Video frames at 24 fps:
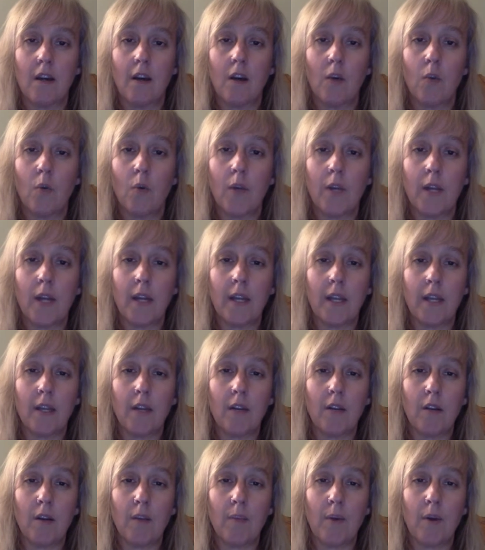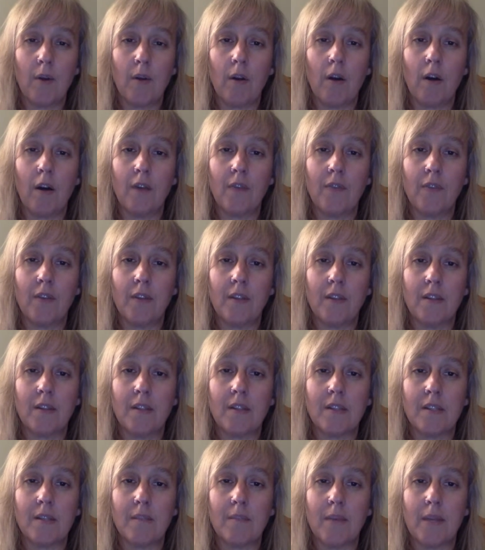One I hear about often
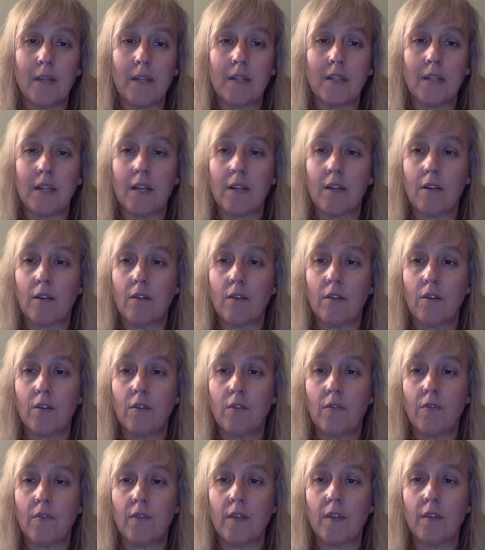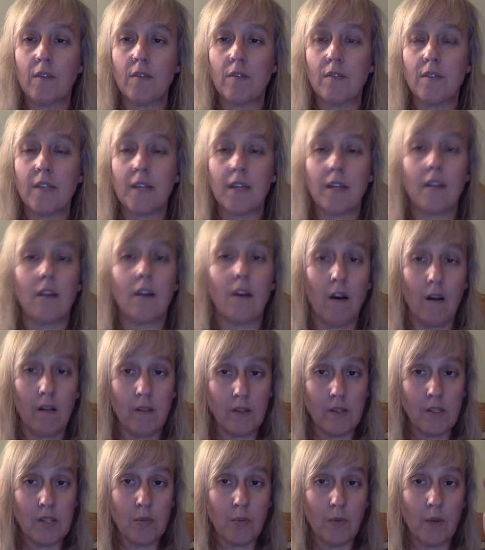is the meditator who feels that
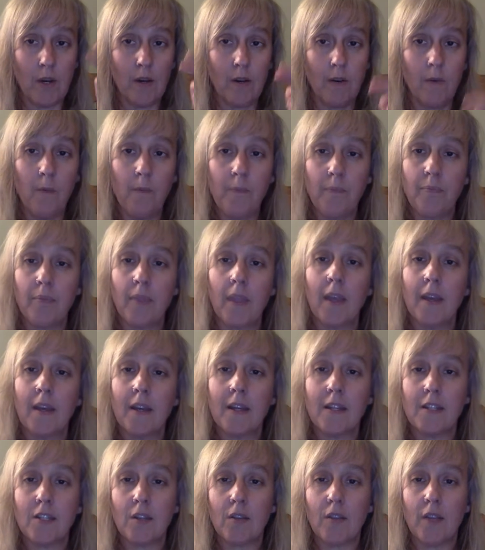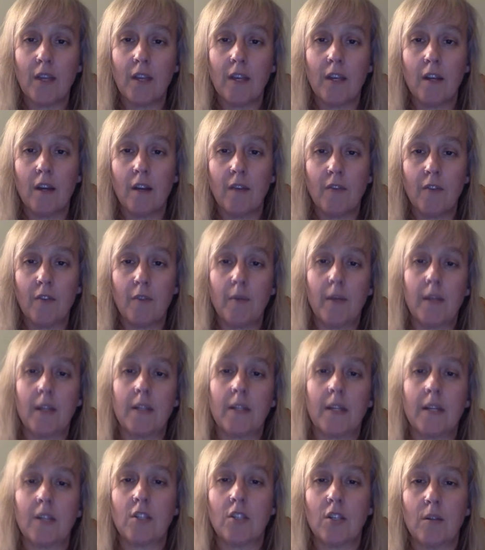all is well until they get off their
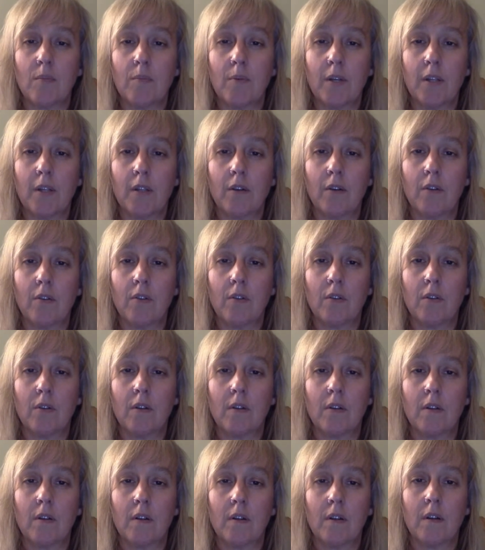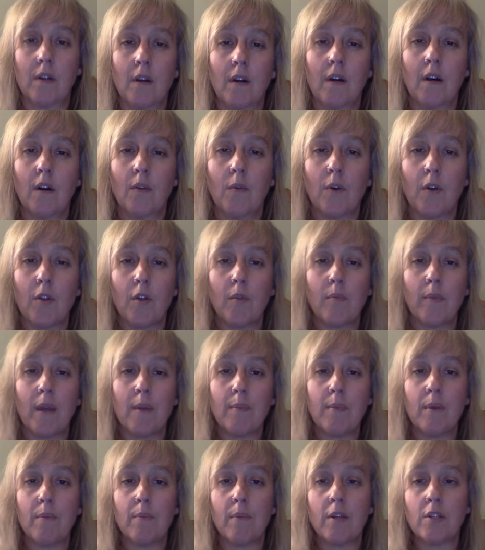meditation pillow. While there may
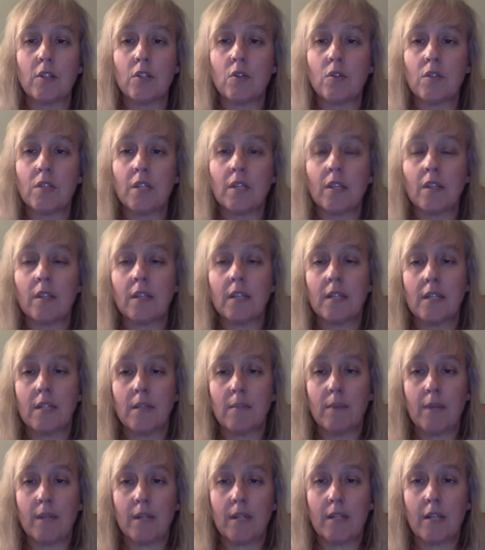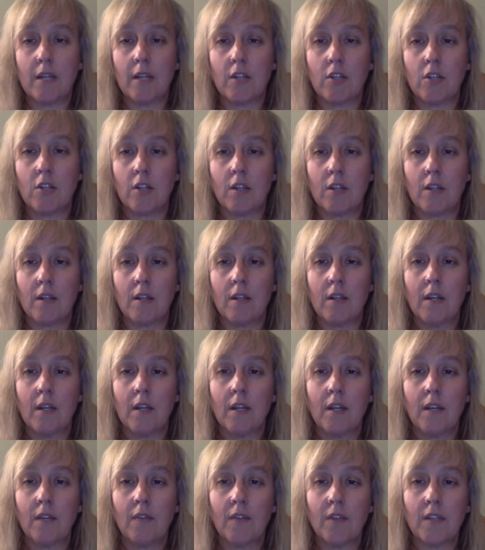be much utility to meditation,
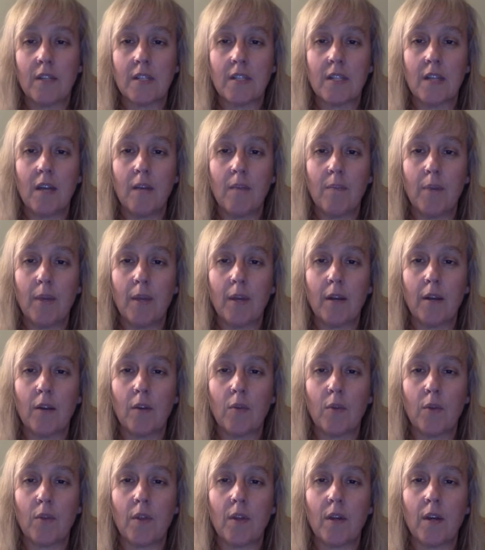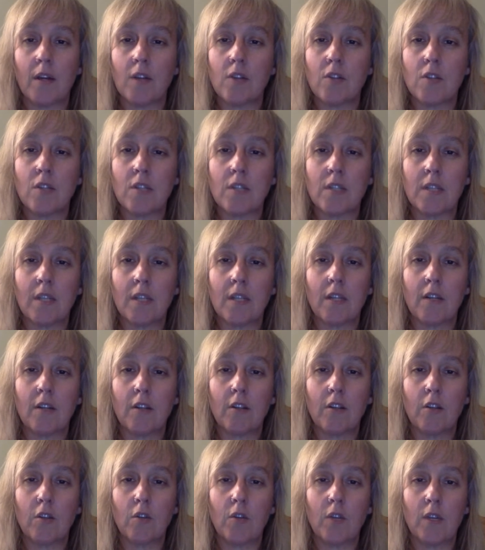if it is not paired with consciously
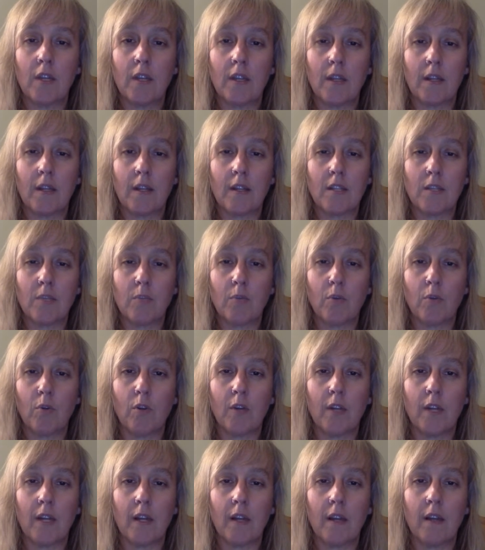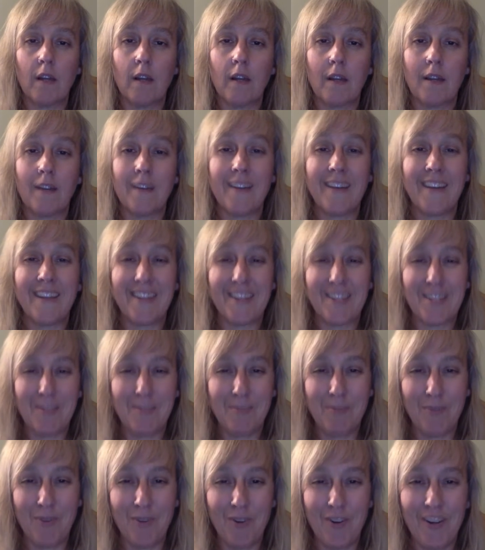including and exploring and
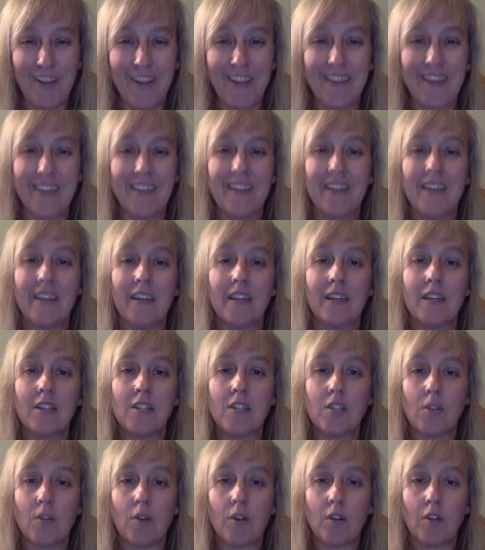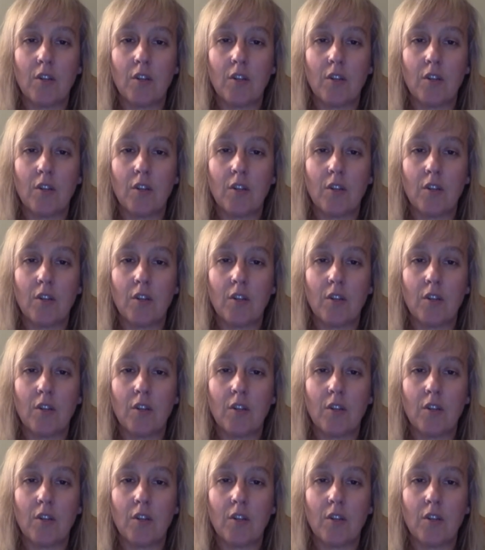exploring into our